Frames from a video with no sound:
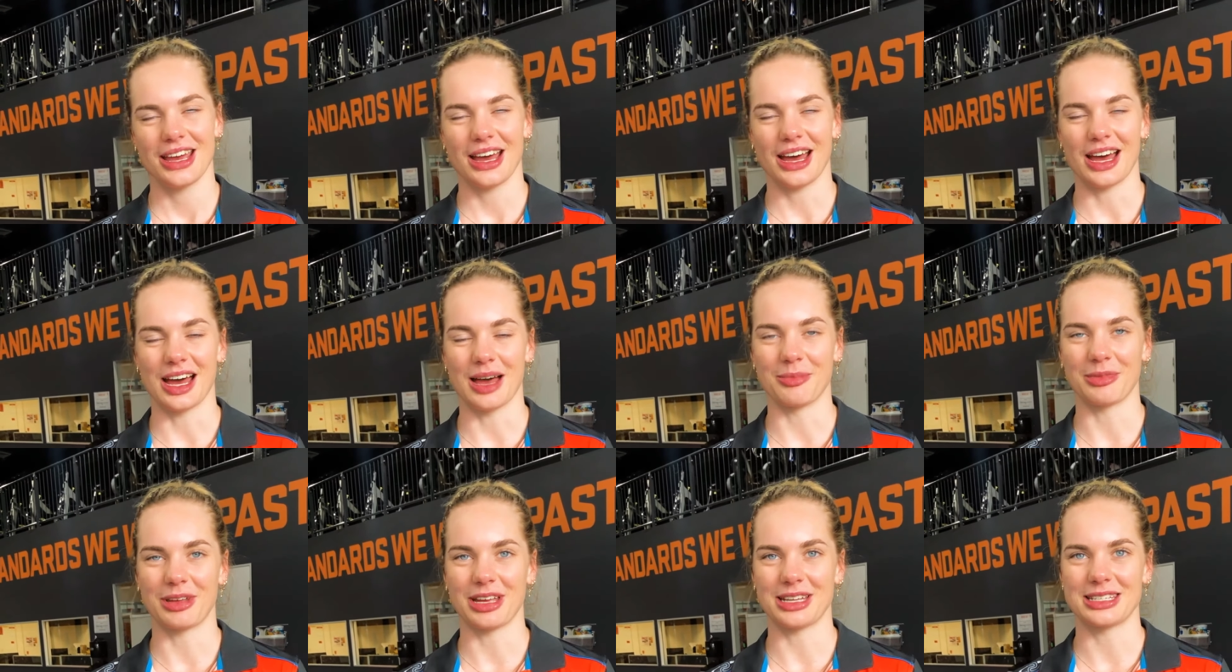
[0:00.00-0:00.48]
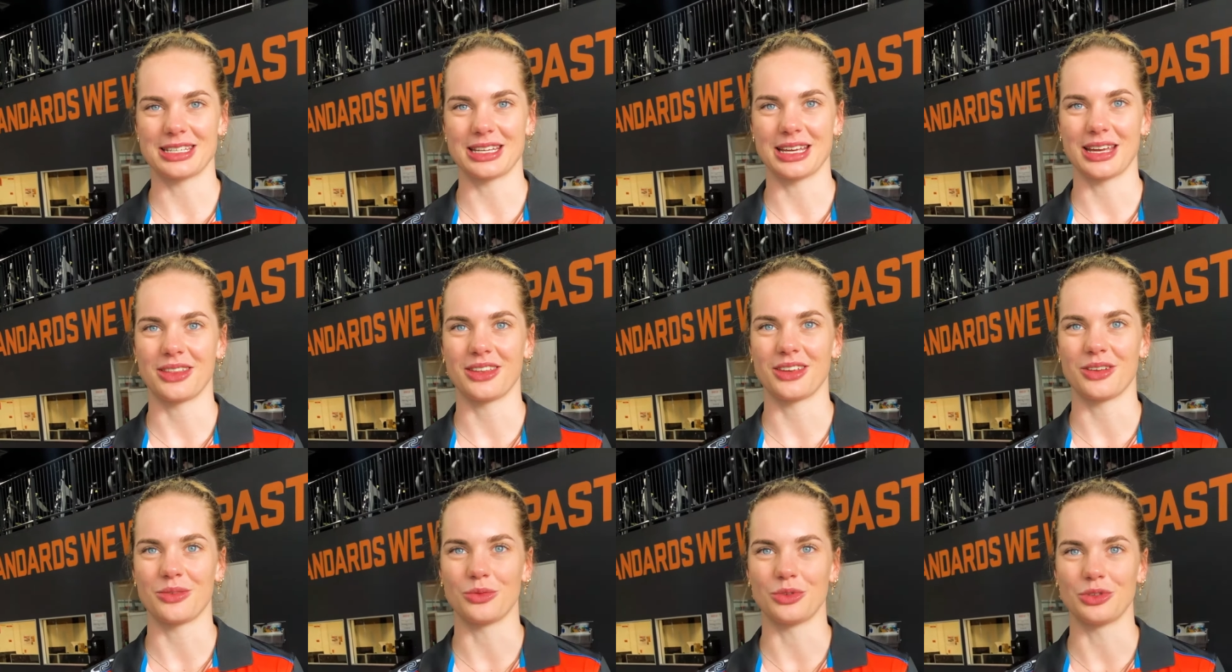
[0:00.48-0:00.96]
um, get
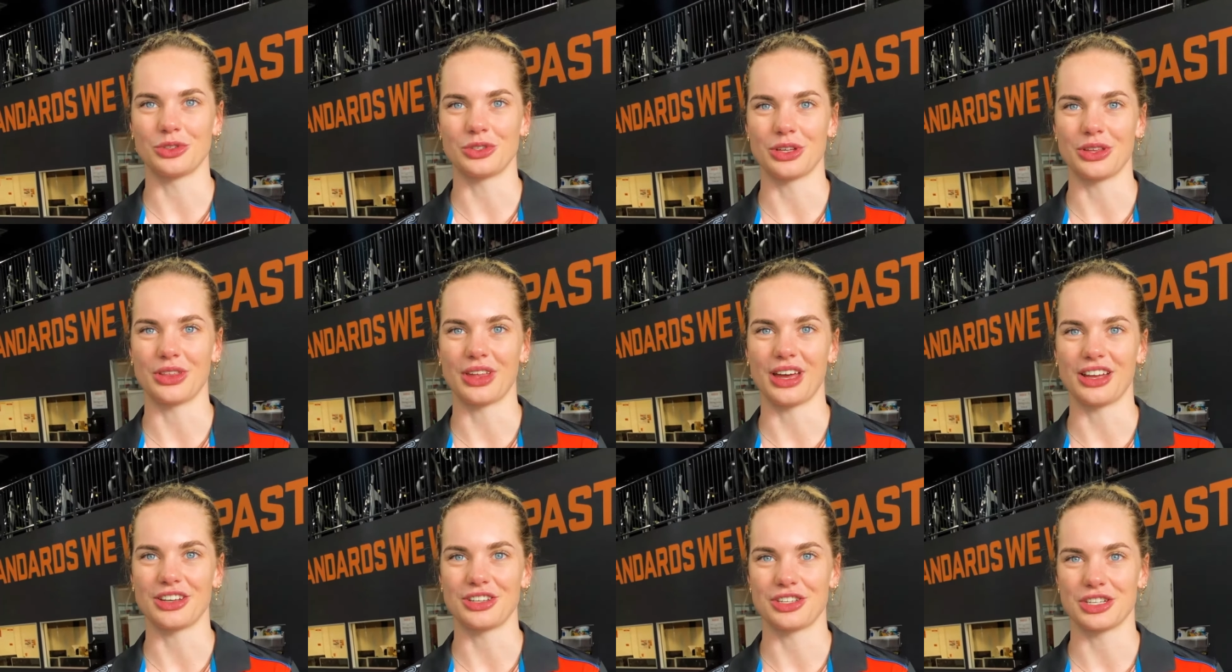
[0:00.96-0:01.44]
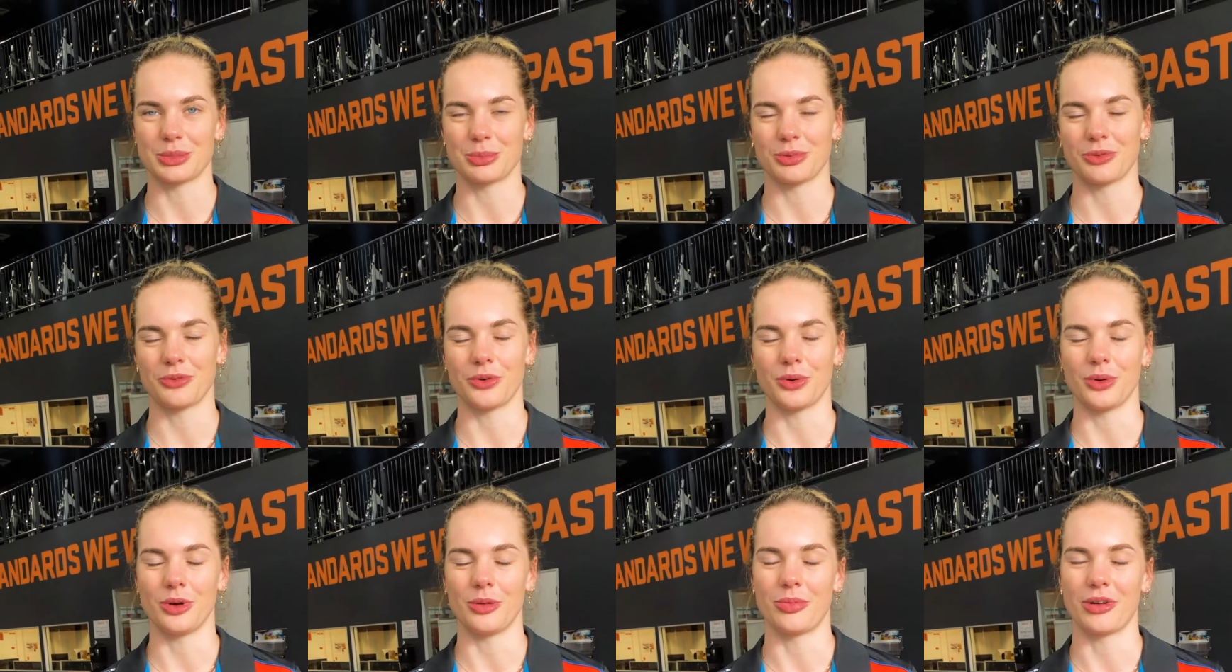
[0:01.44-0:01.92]
together and we'll do that just
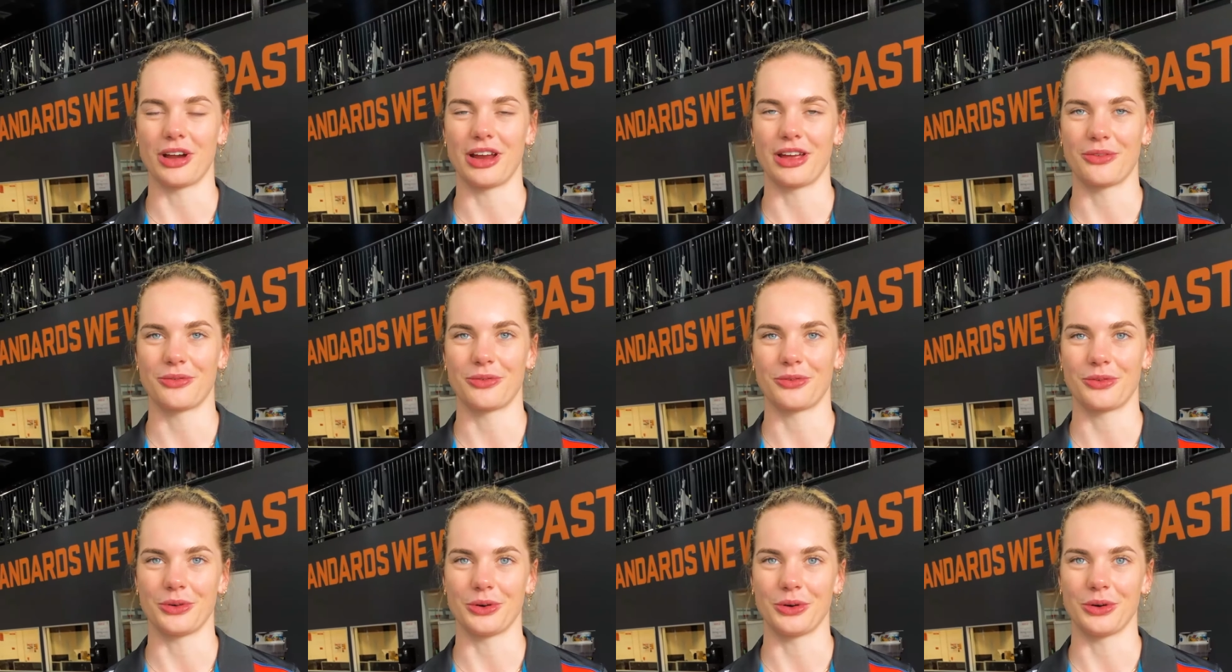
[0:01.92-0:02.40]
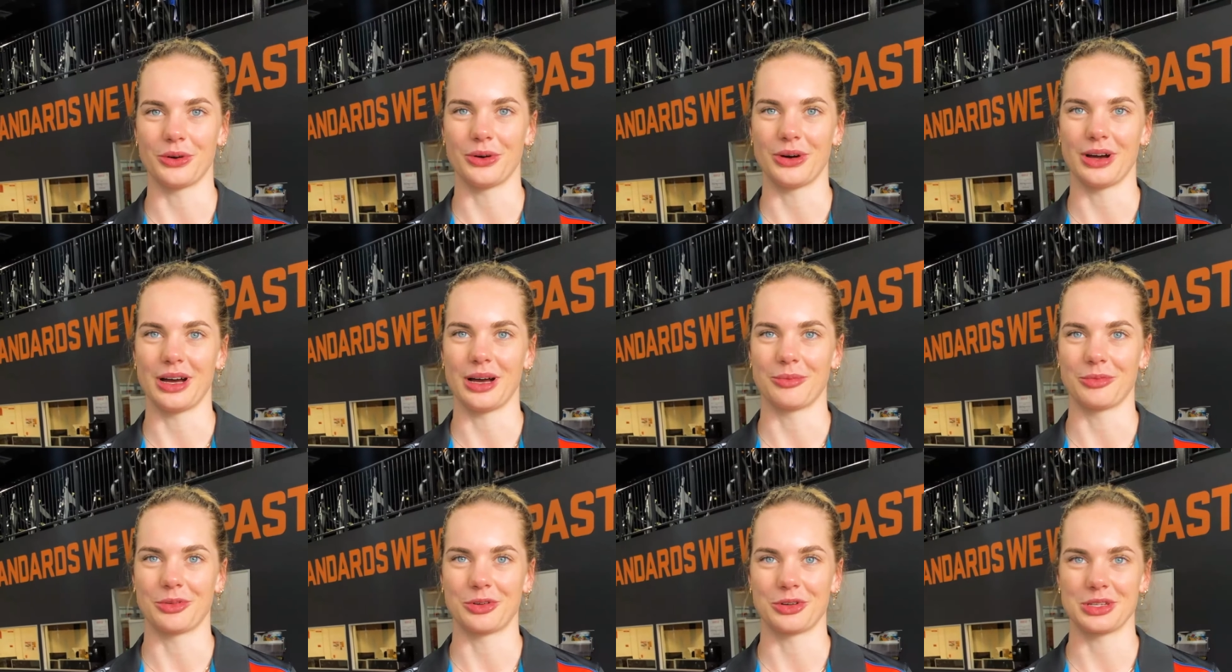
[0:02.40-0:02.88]
before we break for um,